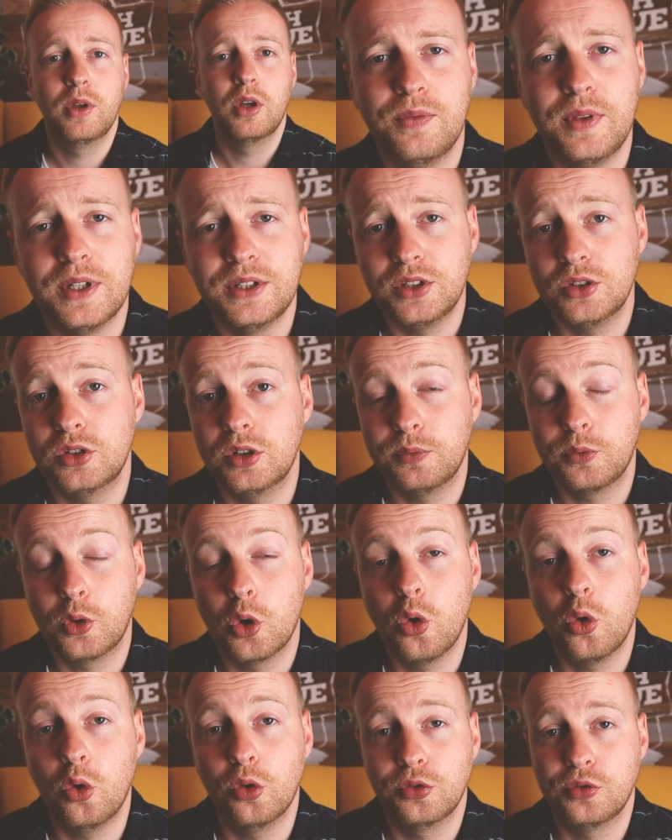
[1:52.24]
This is of
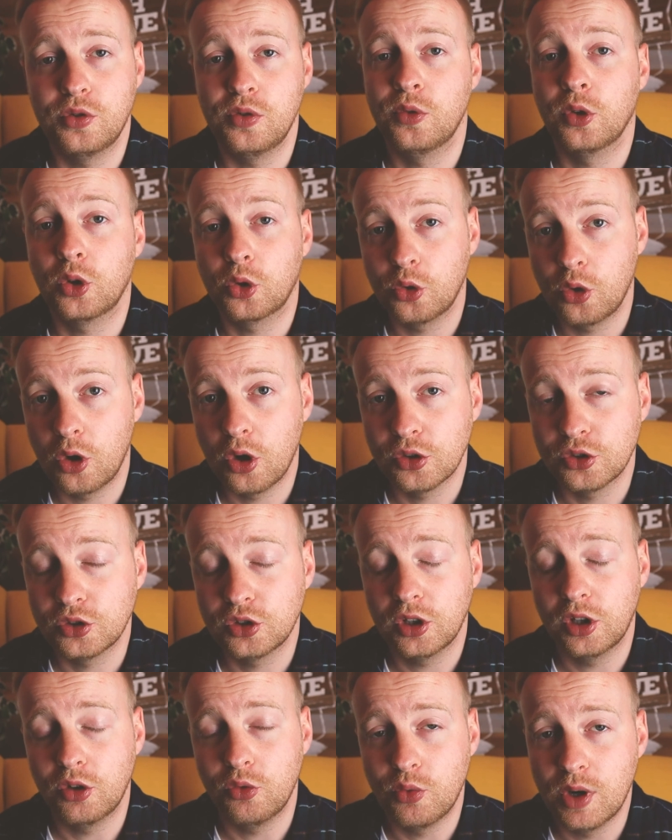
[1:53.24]
course through the cross
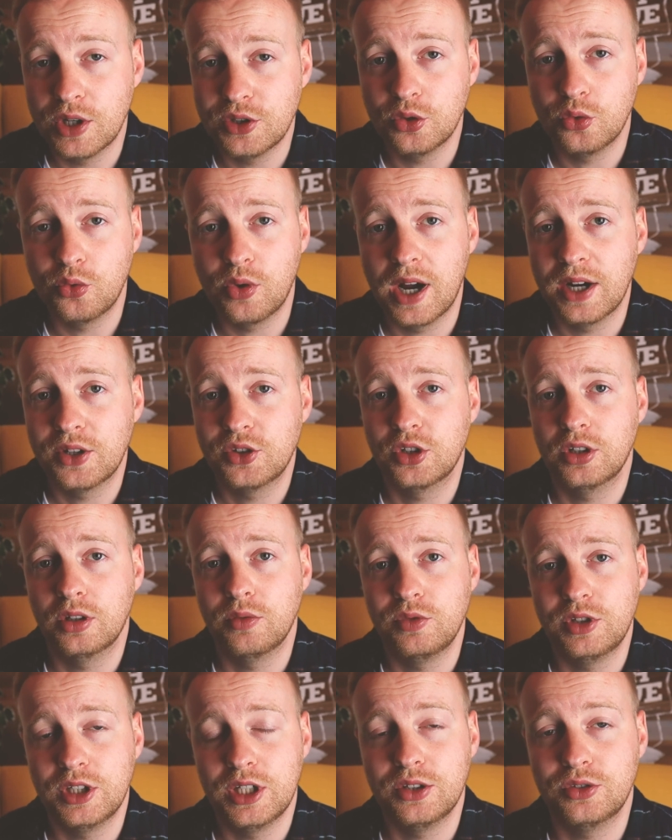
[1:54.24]
and resurrection
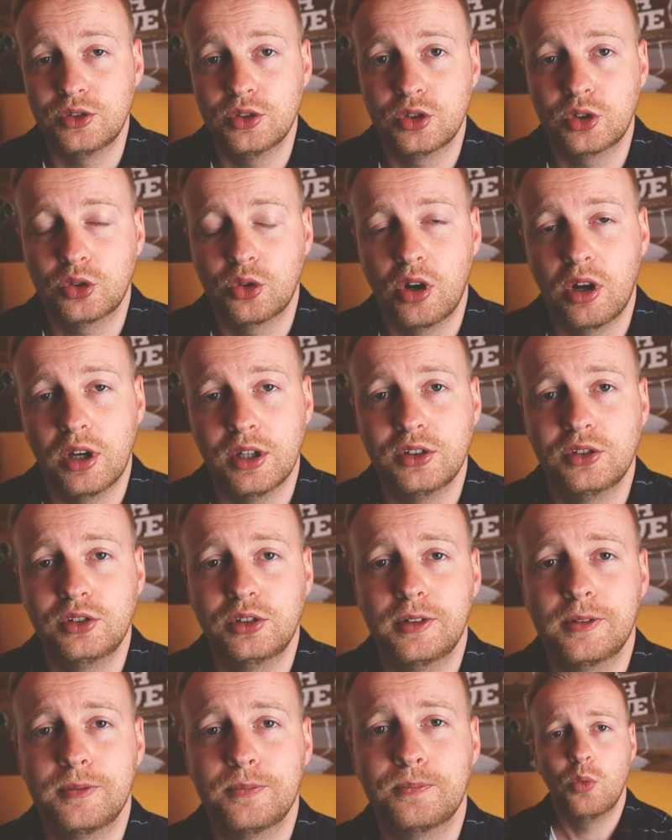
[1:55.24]
of Jesus
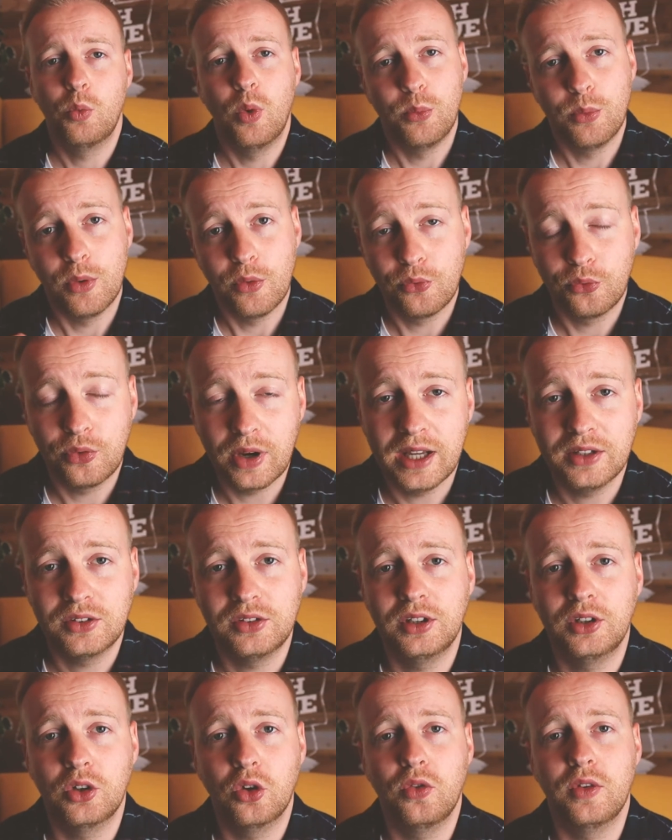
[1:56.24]
Christ. When
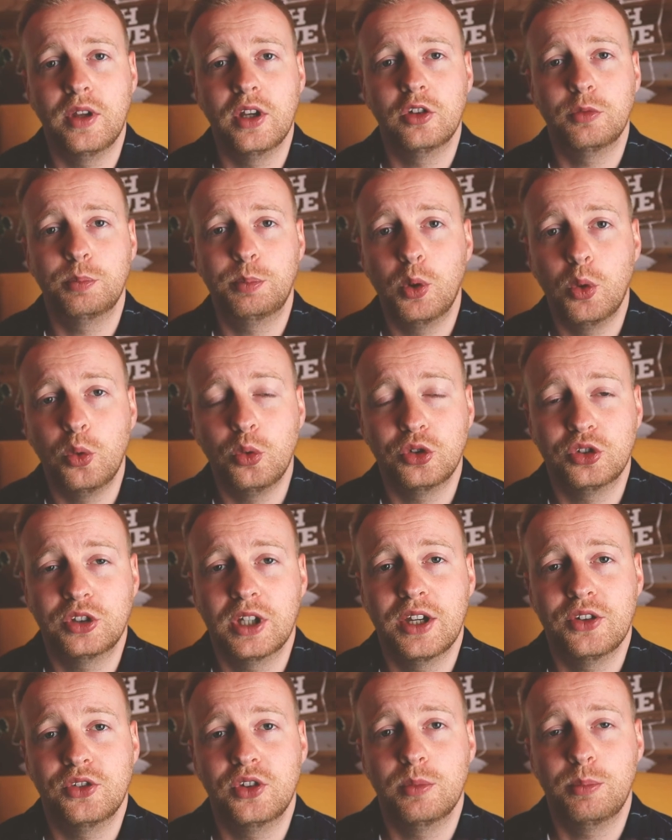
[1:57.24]
reflecting on this, Paul
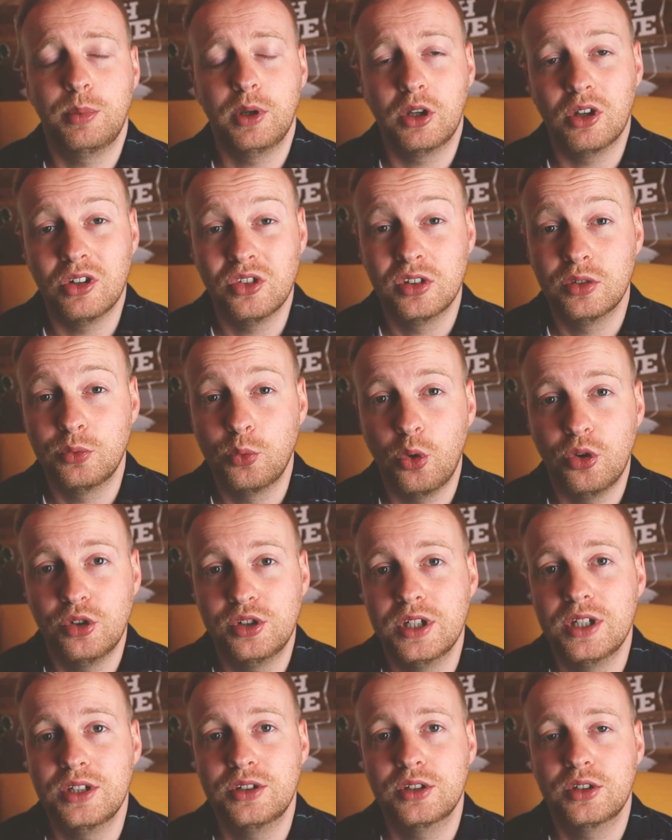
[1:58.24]
says that because of what
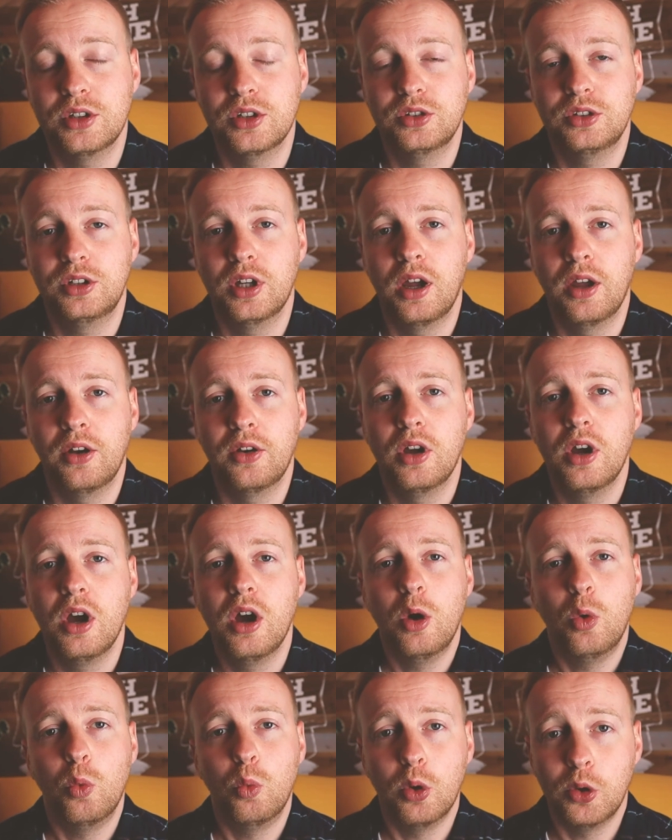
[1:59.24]
Jesus has done,
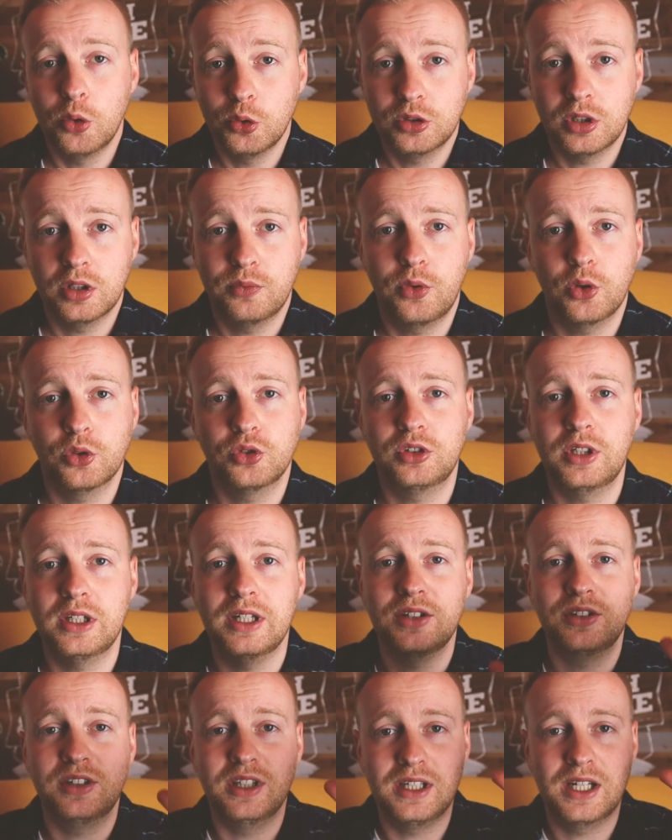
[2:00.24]
walls of
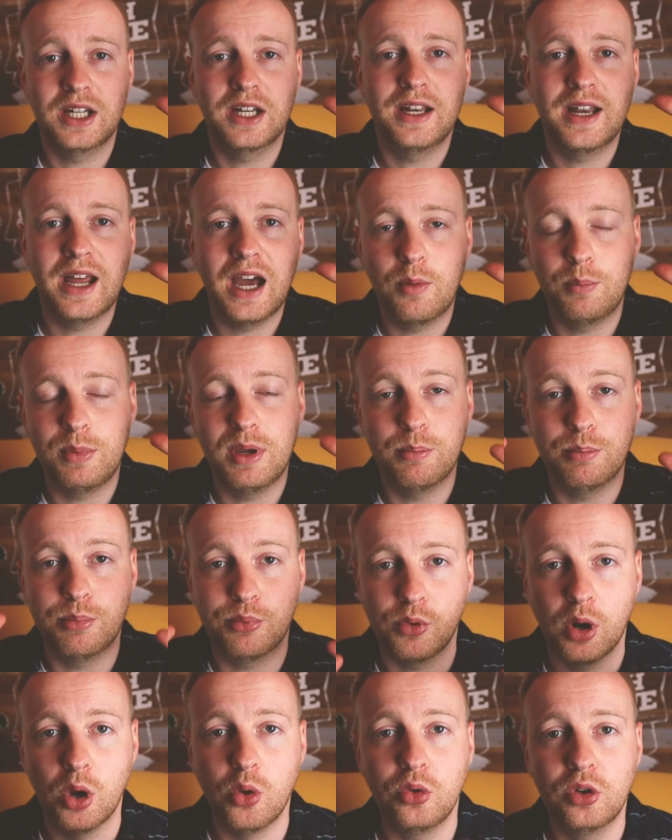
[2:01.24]
hostility can now be
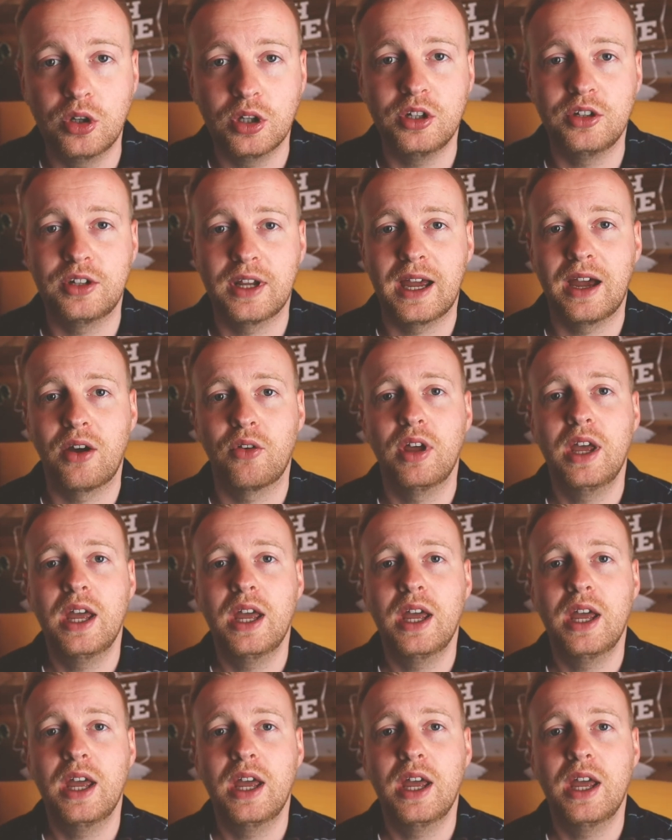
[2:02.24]
broken down